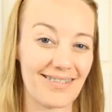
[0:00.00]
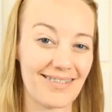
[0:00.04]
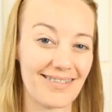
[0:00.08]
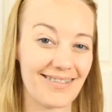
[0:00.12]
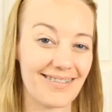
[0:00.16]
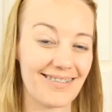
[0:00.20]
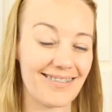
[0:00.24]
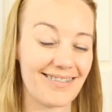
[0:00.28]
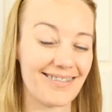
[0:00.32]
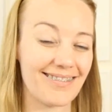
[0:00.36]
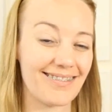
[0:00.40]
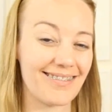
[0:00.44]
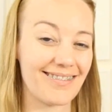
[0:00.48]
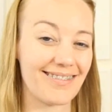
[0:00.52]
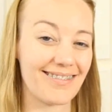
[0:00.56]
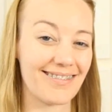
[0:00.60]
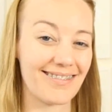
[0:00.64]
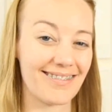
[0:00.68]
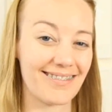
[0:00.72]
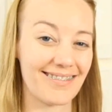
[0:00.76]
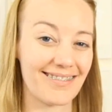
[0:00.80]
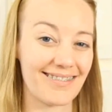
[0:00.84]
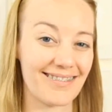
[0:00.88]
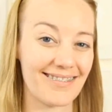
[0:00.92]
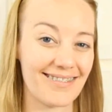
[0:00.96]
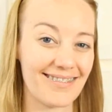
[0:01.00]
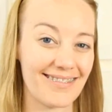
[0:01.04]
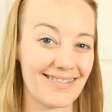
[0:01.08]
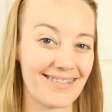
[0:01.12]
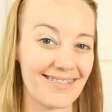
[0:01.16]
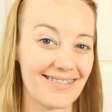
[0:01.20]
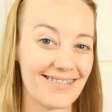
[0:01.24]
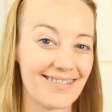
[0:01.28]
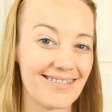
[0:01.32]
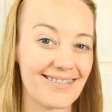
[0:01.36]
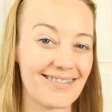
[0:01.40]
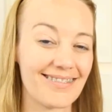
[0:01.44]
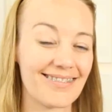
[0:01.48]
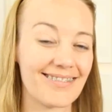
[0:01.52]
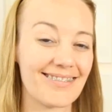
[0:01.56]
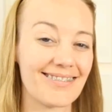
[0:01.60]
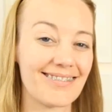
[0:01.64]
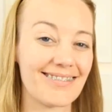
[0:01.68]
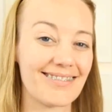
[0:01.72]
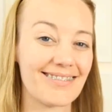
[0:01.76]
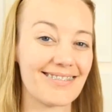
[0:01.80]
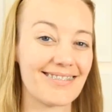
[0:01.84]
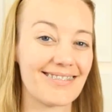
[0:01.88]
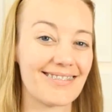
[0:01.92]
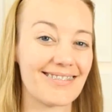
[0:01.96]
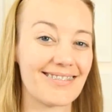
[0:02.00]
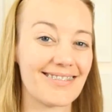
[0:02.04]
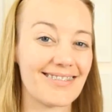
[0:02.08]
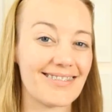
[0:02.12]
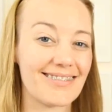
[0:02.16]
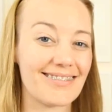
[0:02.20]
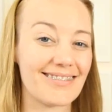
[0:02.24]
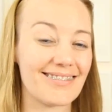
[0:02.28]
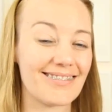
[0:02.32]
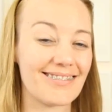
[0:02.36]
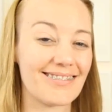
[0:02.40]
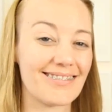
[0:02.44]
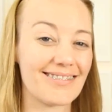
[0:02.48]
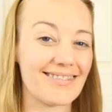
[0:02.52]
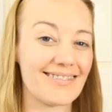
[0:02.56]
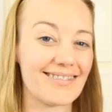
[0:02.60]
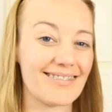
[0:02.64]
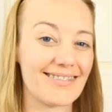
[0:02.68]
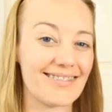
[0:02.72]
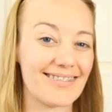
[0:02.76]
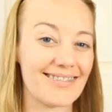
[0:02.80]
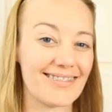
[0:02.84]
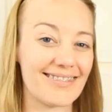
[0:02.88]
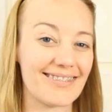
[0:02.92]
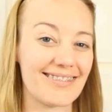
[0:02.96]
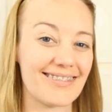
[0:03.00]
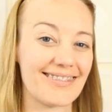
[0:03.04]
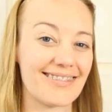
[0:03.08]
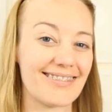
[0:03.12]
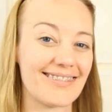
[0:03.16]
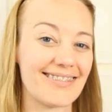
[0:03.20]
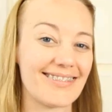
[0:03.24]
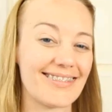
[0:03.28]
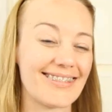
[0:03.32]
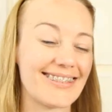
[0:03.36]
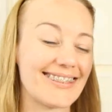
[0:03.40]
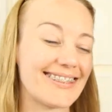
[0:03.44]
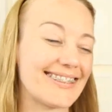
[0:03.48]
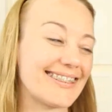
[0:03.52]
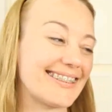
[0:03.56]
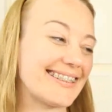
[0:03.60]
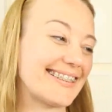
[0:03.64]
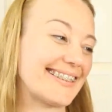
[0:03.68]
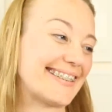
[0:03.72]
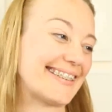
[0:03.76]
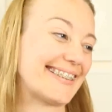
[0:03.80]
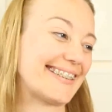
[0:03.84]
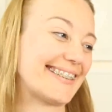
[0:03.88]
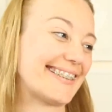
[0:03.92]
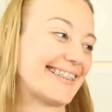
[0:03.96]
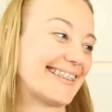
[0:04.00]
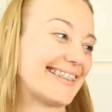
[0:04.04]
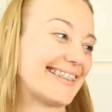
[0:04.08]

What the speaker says: (not speaking)